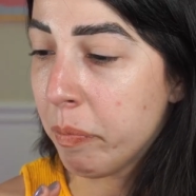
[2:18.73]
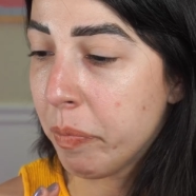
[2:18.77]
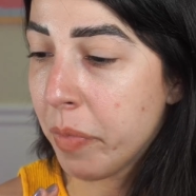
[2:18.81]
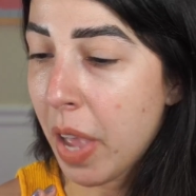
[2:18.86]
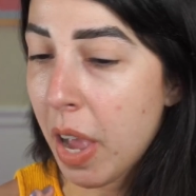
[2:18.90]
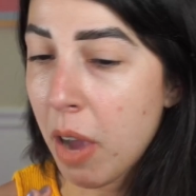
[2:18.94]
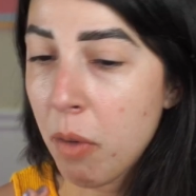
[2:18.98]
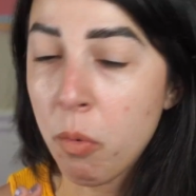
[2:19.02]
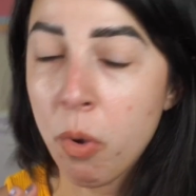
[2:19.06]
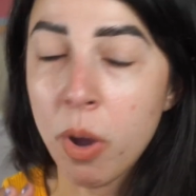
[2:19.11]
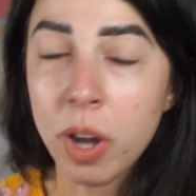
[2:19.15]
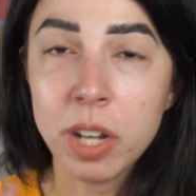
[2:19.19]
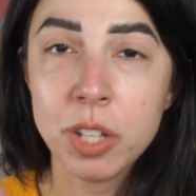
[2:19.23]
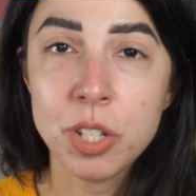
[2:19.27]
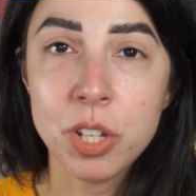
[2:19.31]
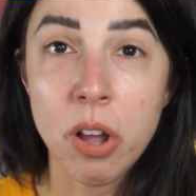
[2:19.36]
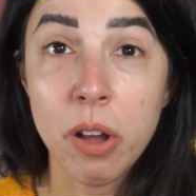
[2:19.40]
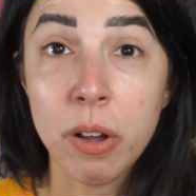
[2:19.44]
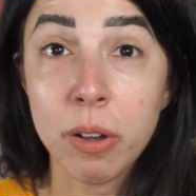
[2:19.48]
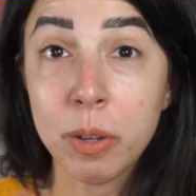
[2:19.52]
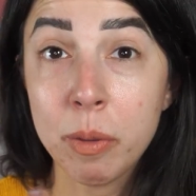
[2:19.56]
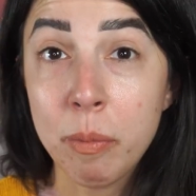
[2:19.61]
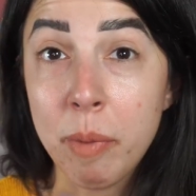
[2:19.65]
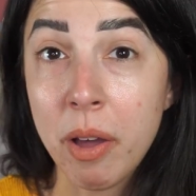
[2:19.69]
I wanna
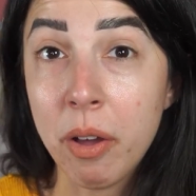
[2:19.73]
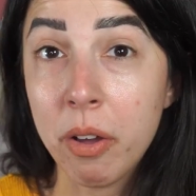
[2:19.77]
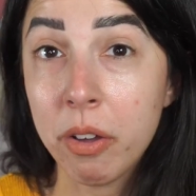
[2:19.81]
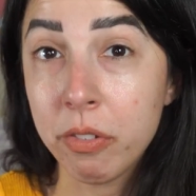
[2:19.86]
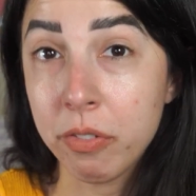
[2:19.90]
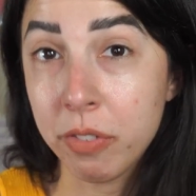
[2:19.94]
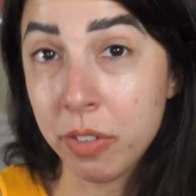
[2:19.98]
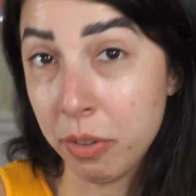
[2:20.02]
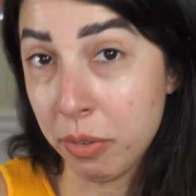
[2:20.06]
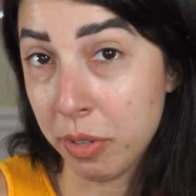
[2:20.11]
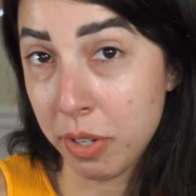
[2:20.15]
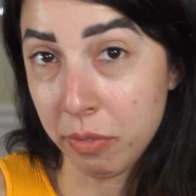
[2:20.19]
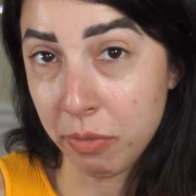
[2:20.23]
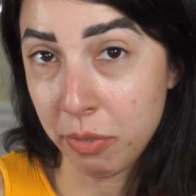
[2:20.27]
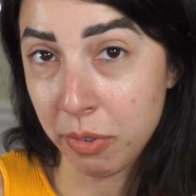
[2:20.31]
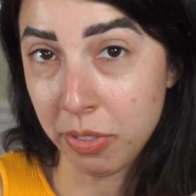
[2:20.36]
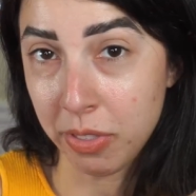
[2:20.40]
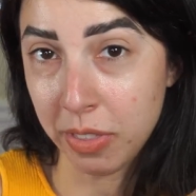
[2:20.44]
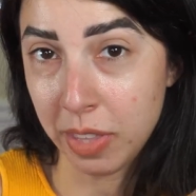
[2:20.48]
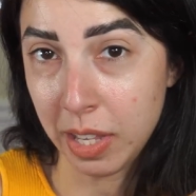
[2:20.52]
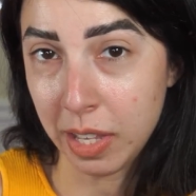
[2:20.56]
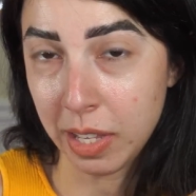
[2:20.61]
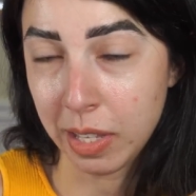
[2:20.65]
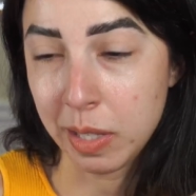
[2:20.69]
talk about a few different
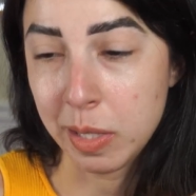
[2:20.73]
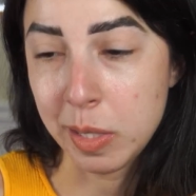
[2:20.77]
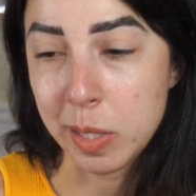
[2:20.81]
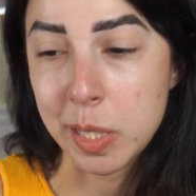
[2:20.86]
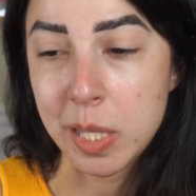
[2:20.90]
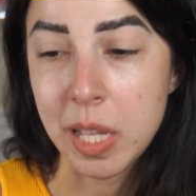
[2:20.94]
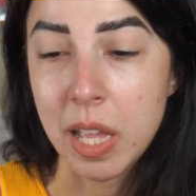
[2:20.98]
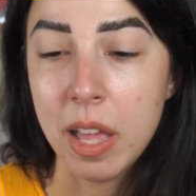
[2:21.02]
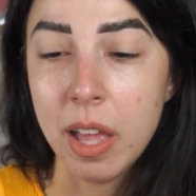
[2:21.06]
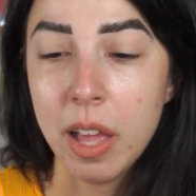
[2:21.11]
things.